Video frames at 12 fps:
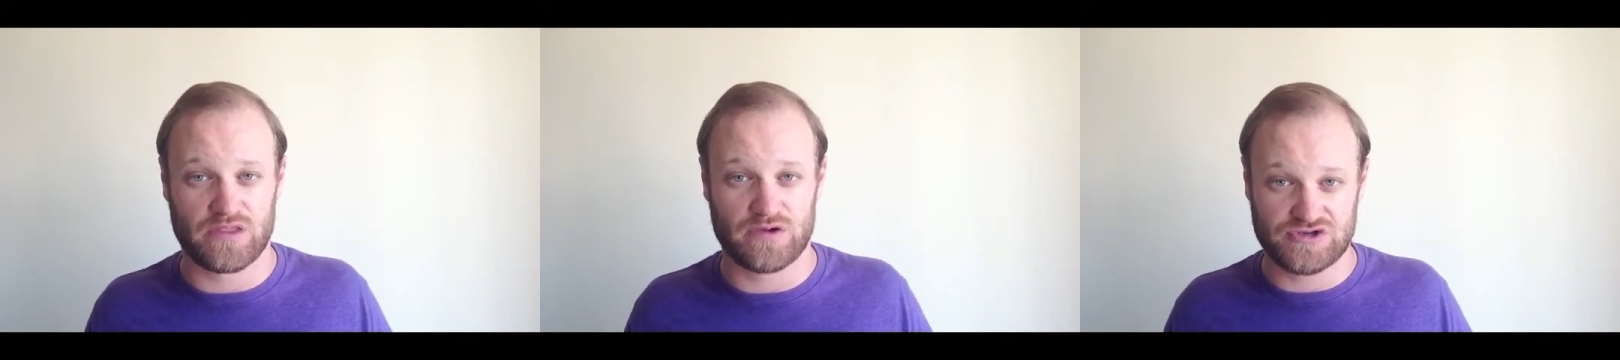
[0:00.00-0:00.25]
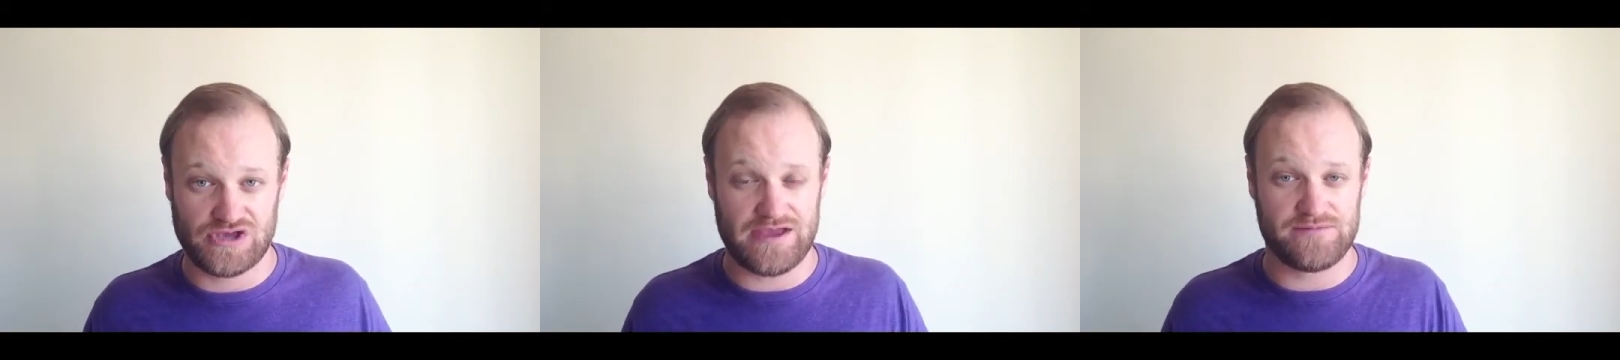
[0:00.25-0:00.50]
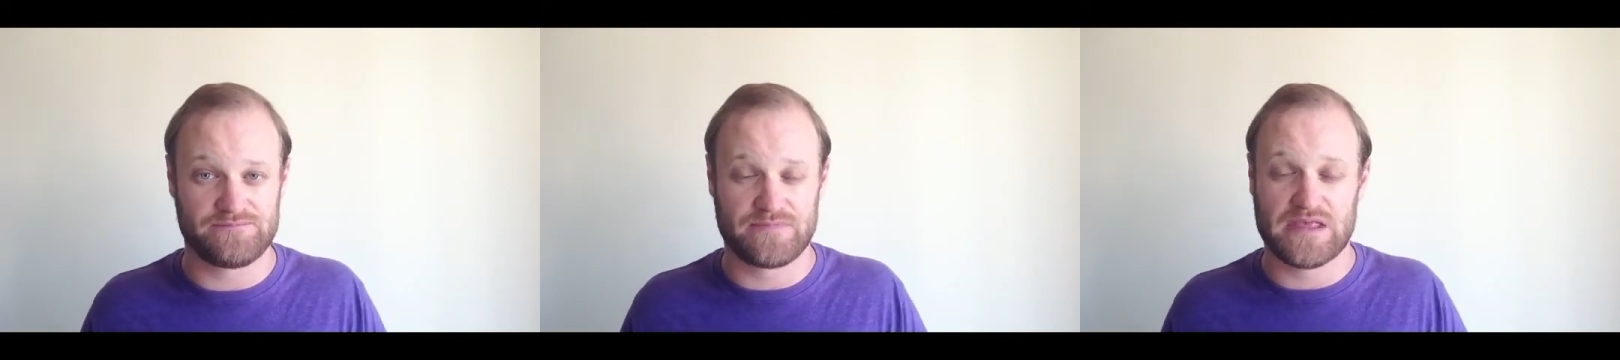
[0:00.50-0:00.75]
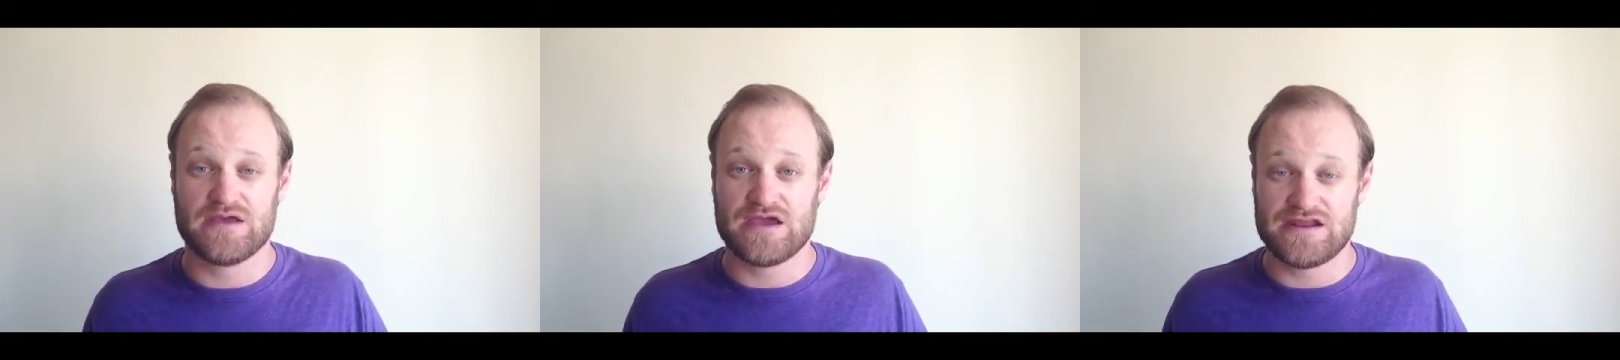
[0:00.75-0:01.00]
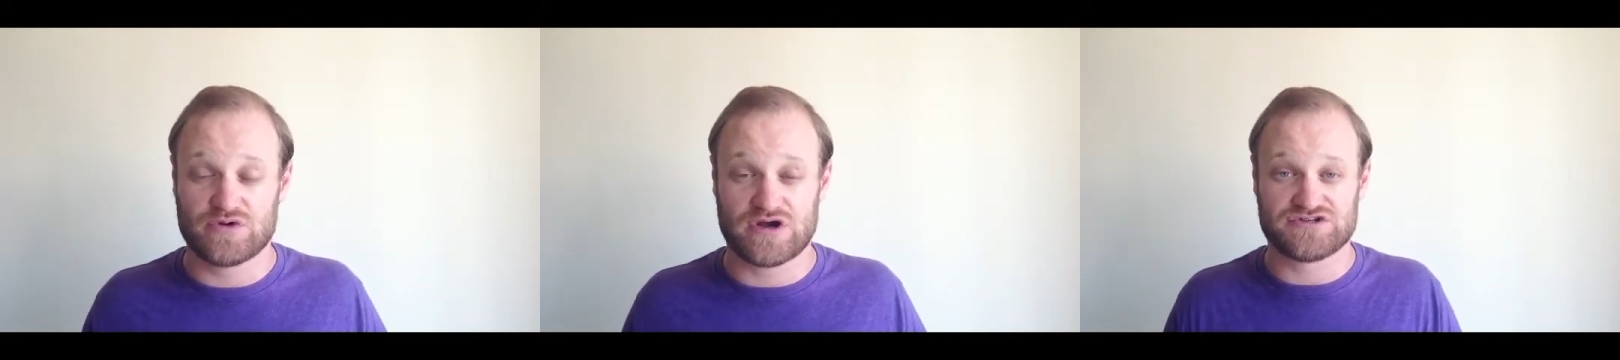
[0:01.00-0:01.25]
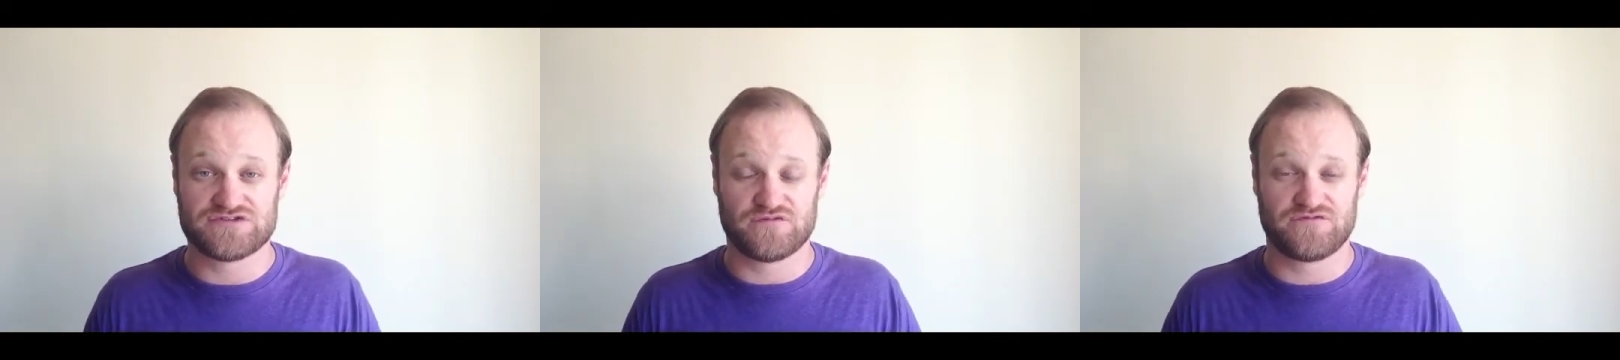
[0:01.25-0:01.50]
Okay? Any
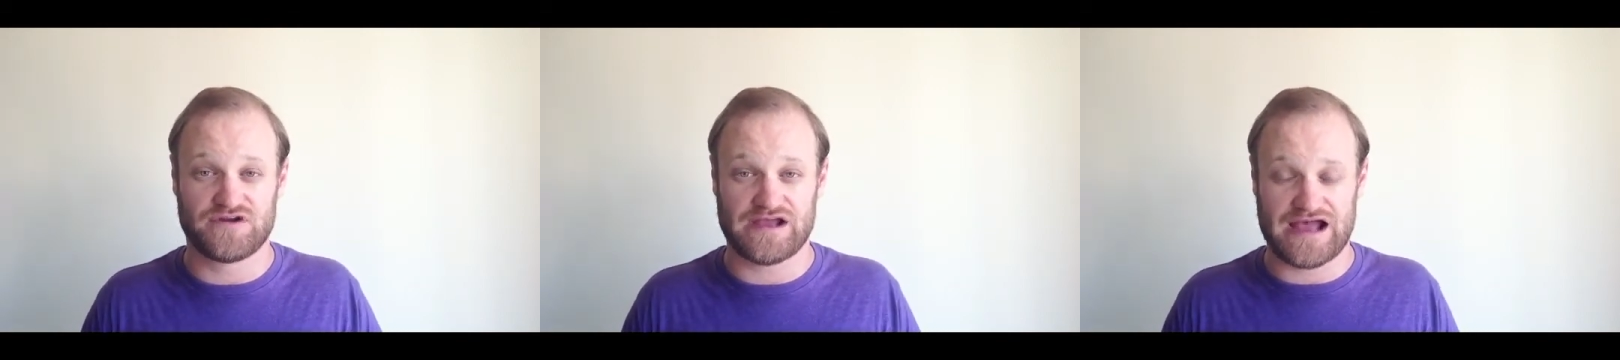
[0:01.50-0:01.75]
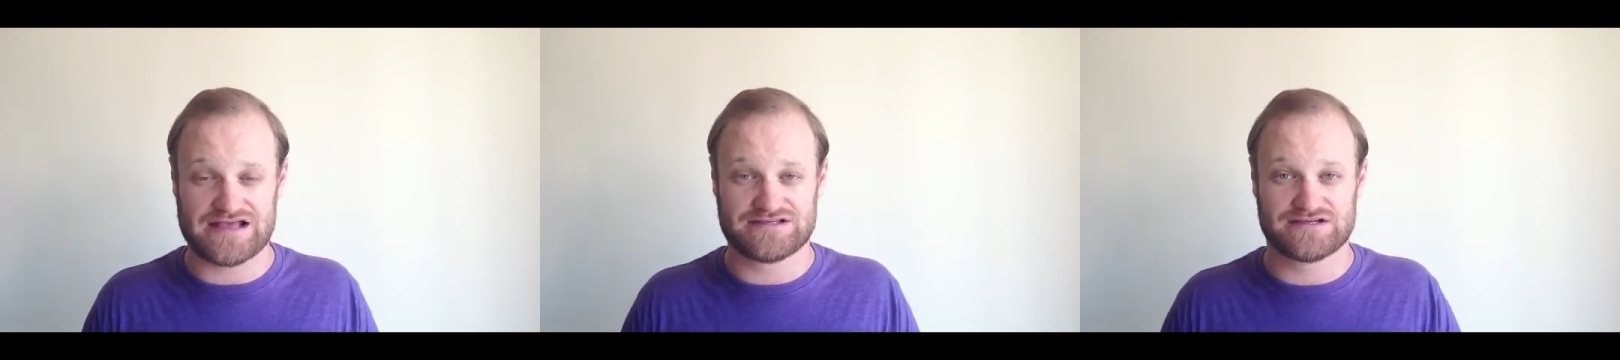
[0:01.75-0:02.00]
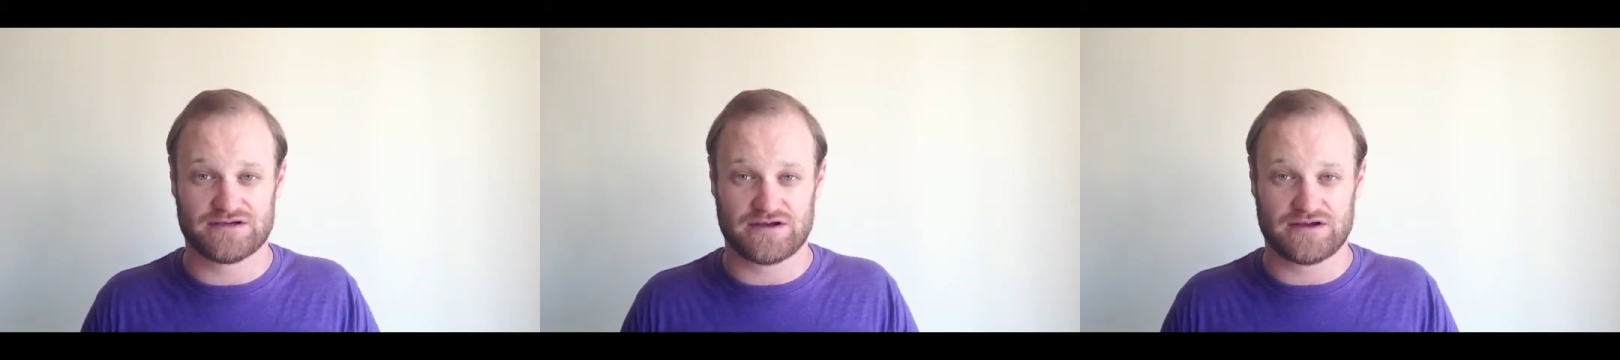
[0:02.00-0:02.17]
questions, feel free to ask.